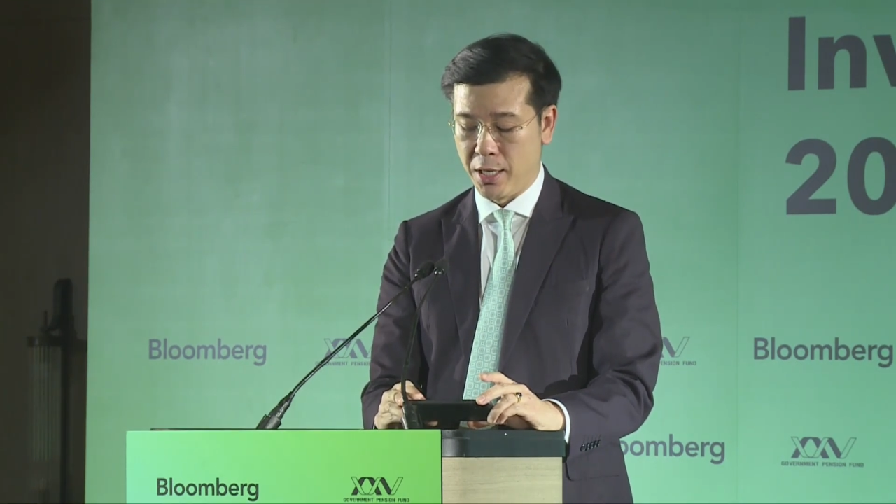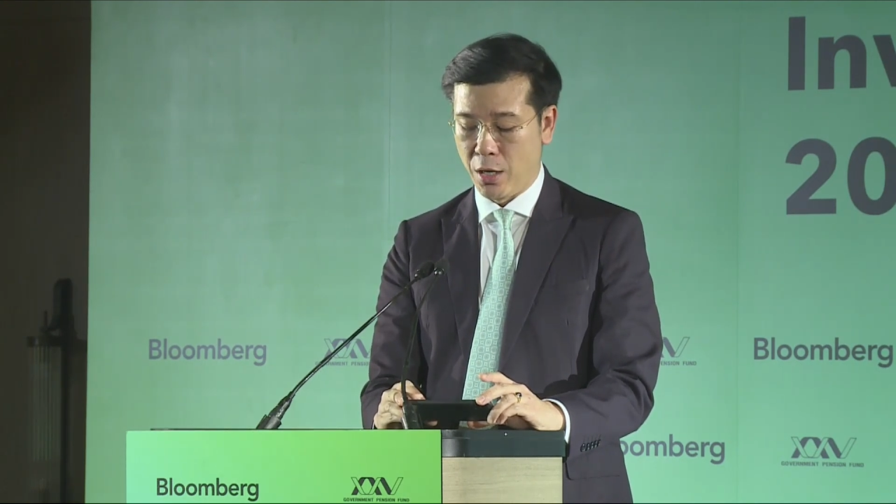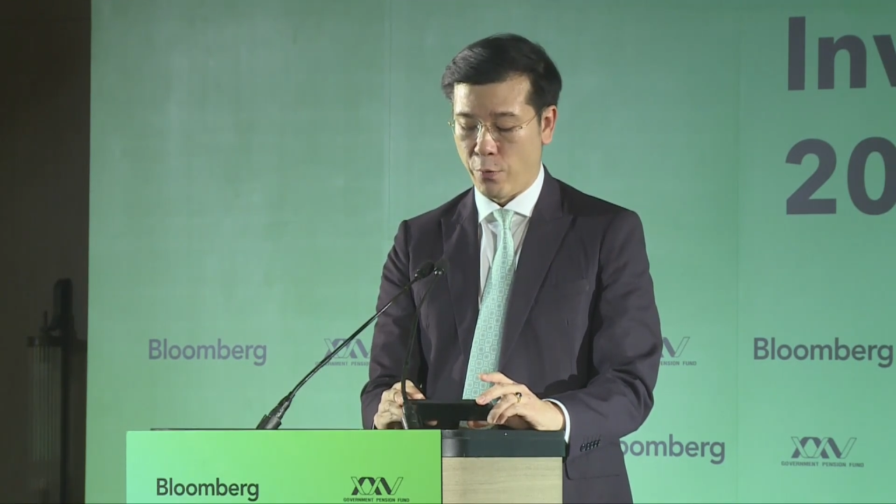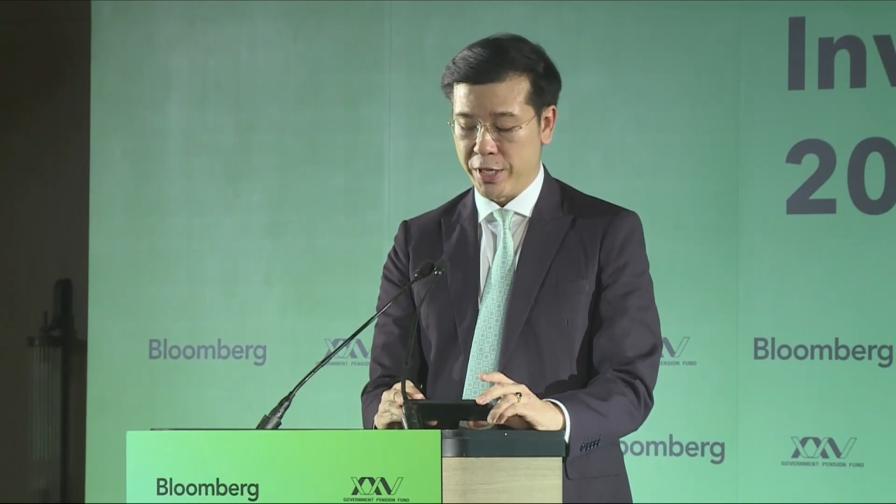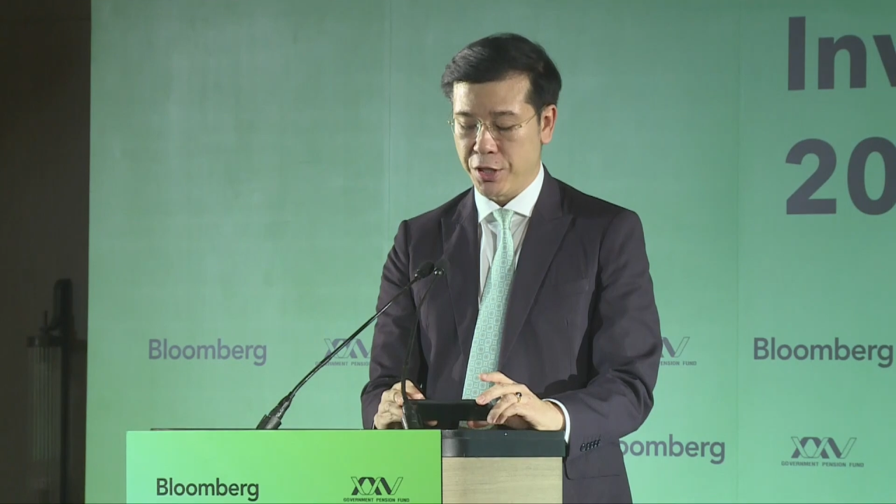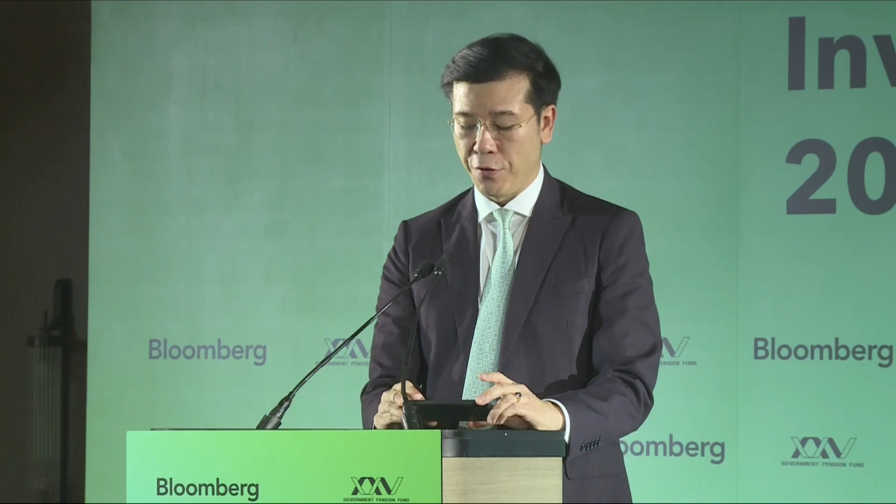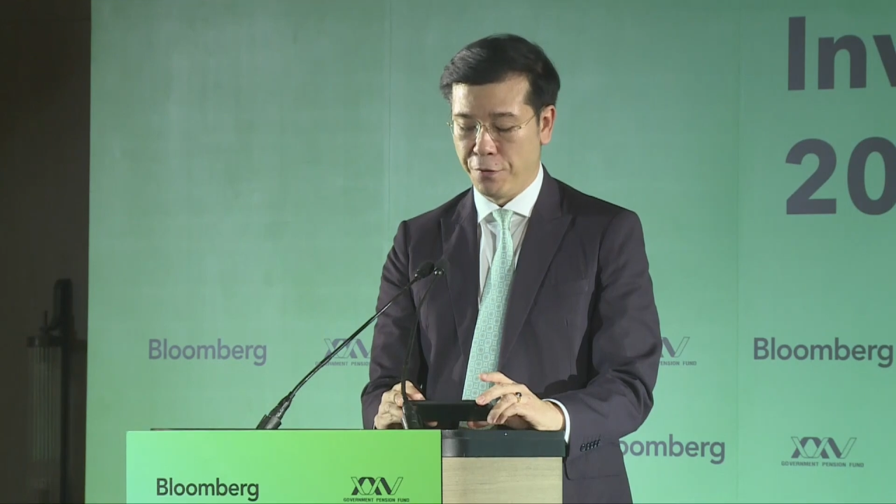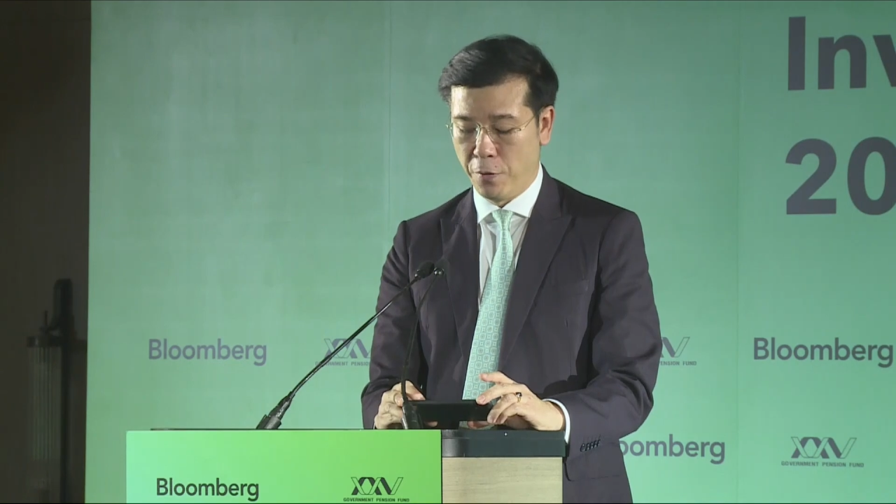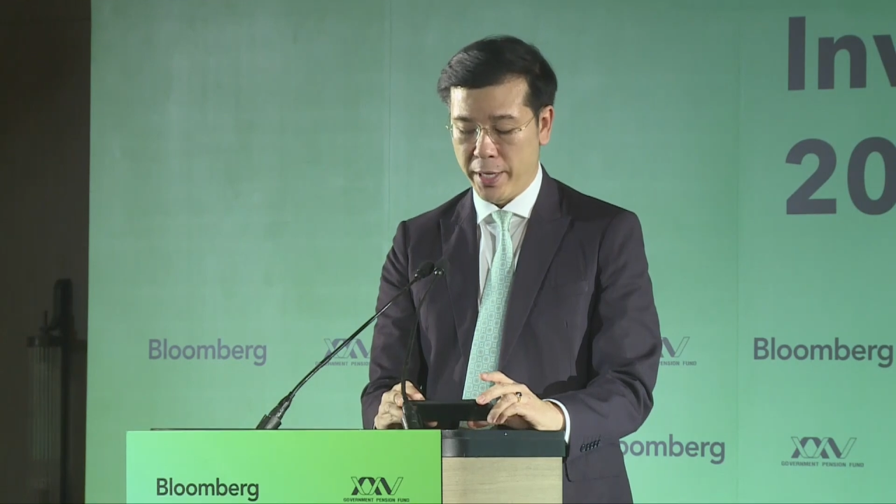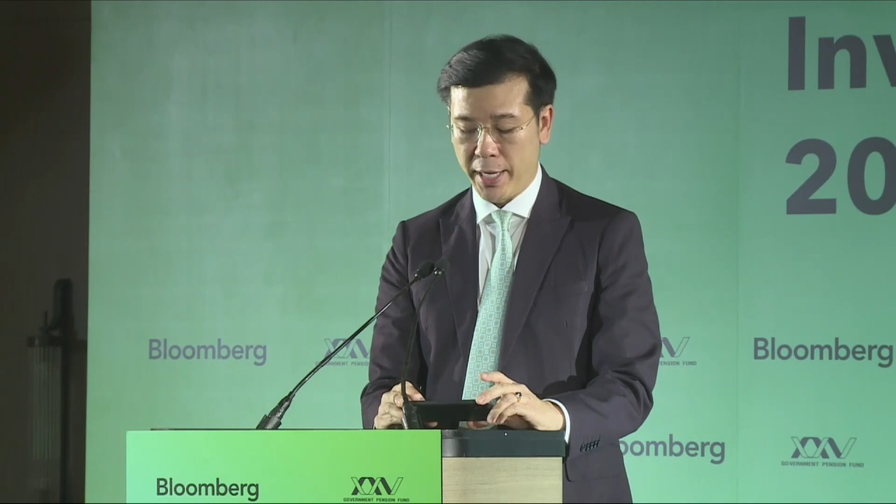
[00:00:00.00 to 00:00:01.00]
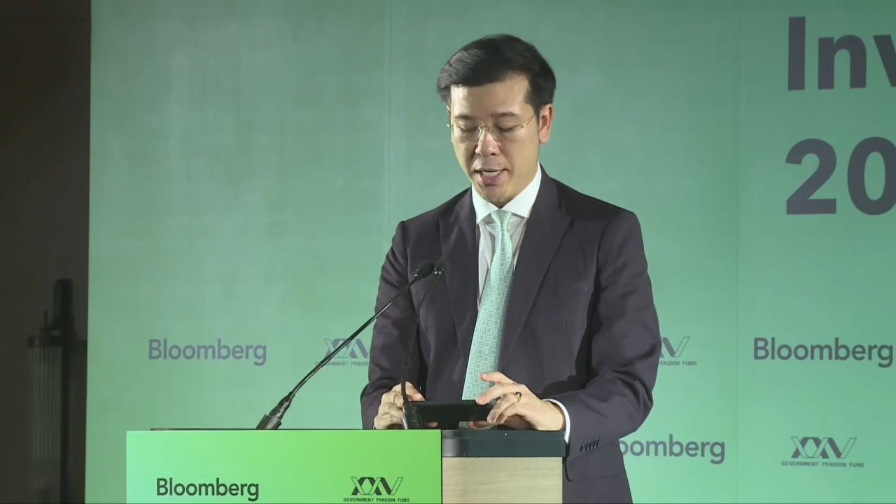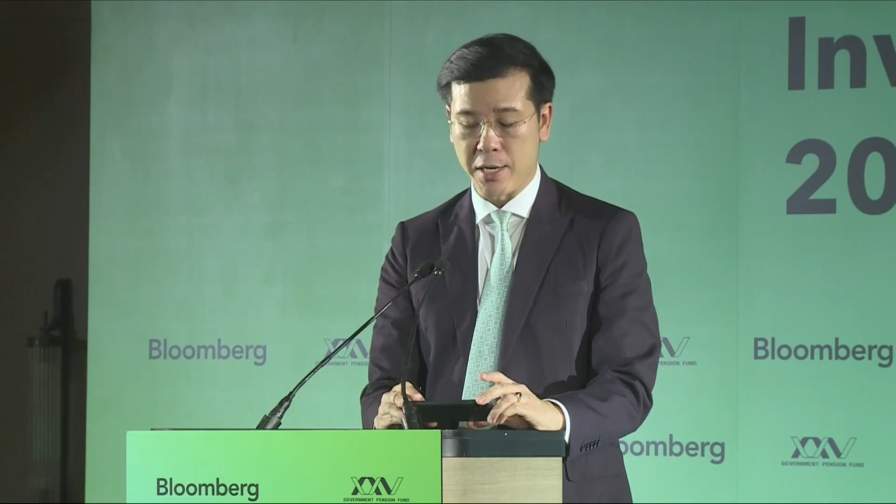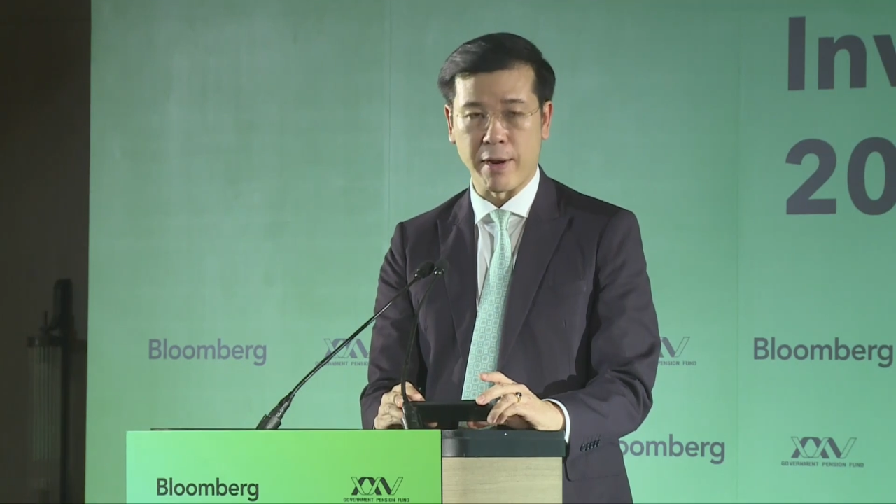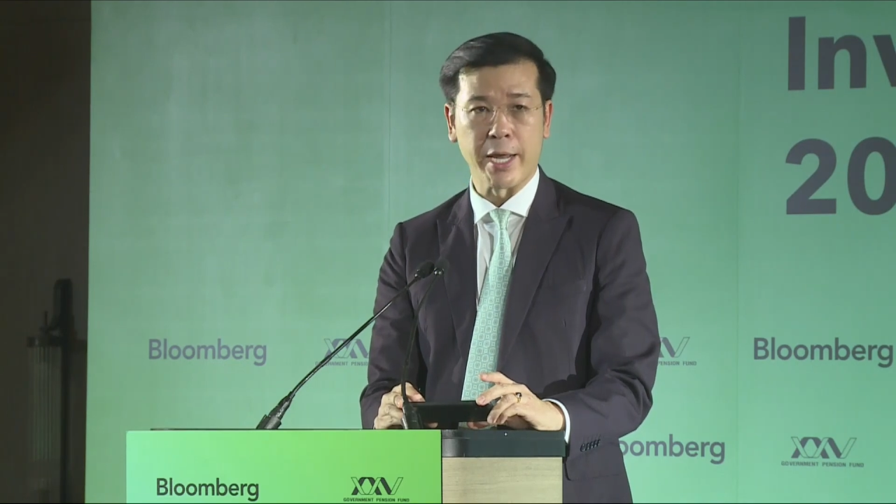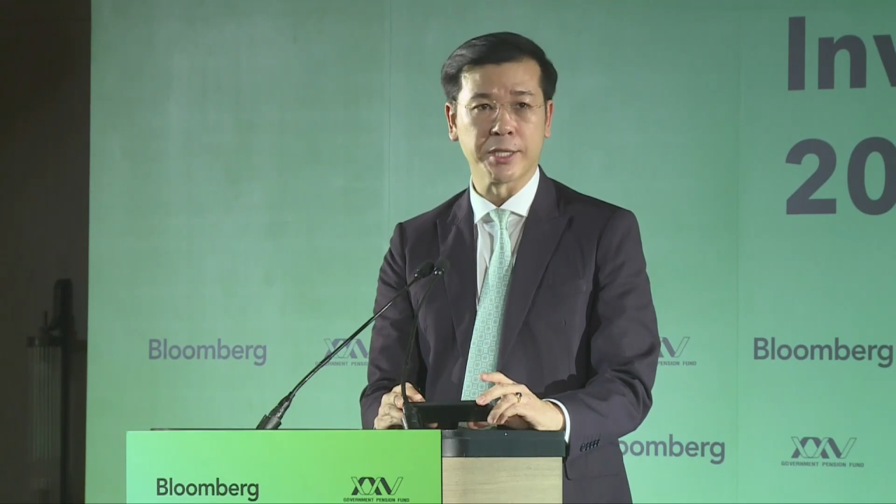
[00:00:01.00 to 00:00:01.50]
which fully
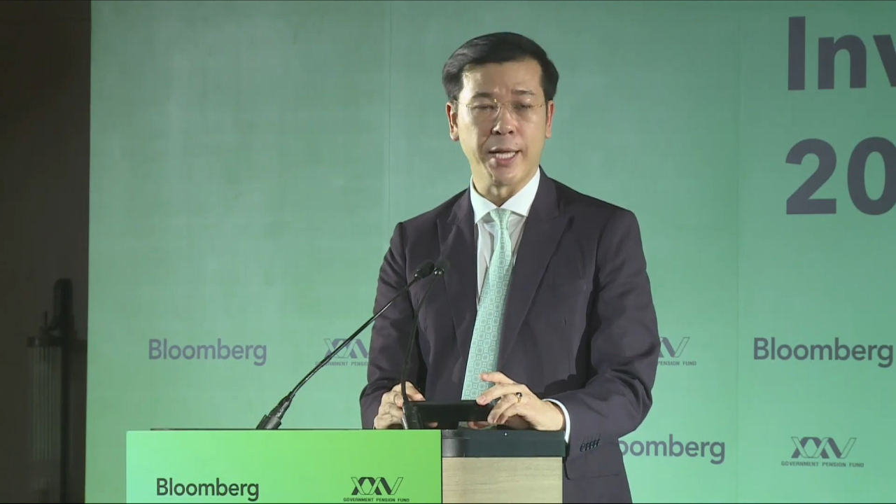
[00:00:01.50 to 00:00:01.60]
integrates